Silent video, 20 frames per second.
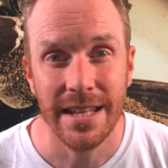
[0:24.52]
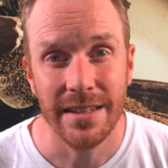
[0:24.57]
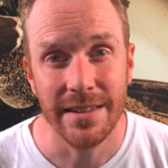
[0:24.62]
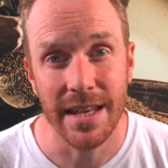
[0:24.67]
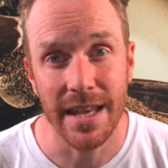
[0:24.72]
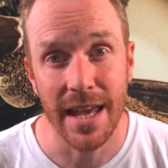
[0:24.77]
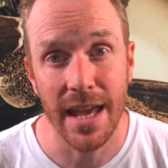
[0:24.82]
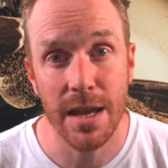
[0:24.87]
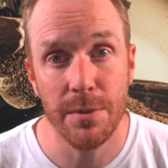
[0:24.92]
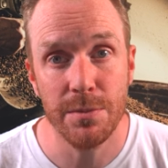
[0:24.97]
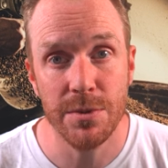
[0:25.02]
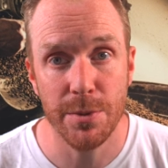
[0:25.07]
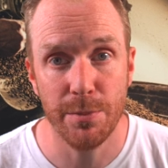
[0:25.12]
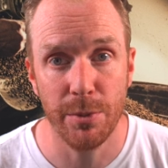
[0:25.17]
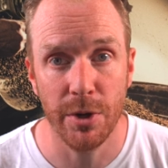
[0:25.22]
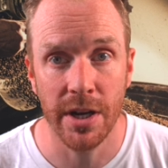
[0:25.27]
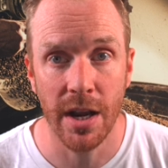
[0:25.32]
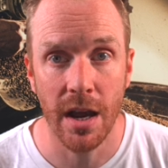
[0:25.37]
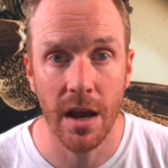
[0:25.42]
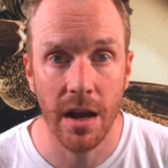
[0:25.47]
they aimed to
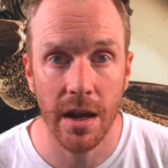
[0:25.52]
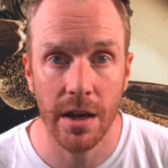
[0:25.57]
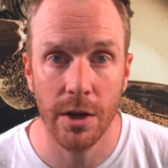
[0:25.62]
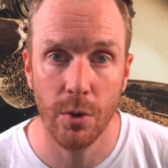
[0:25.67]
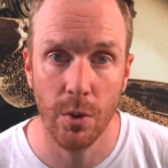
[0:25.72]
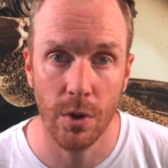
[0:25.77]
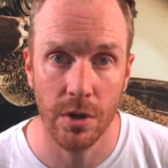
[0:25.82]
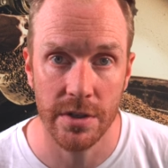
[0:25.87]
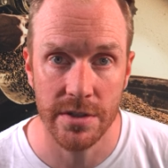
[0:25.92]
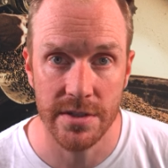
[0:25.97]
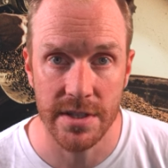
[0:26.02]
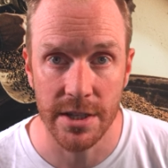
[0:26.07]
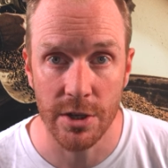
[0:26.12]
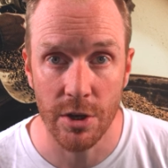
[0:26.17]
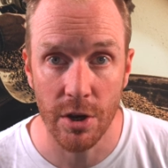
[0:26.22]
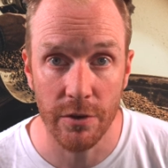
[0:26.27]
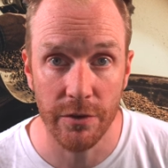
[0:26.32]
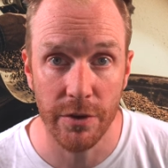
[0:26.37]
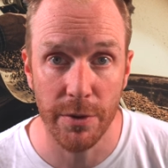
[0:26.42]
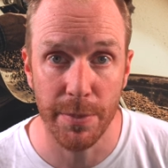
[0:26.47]
bring high quality
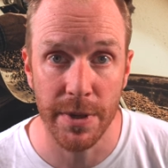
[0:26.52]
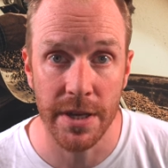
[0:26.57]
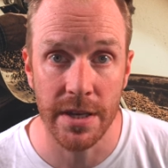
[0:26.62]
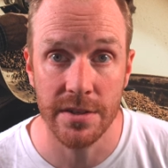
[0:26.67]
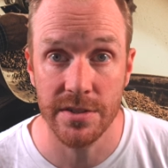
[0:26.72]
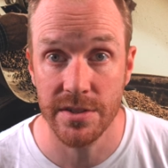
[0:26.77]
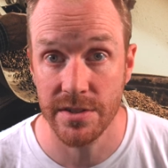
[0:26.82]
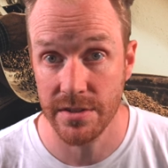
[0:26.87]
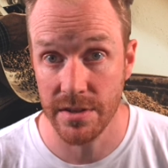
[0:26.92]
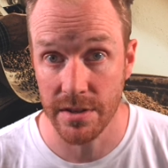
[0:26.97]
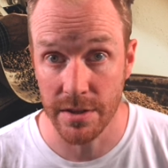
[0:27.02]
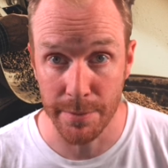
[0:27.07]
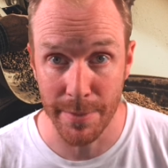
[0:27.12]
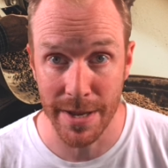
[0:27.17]
coffee beans to the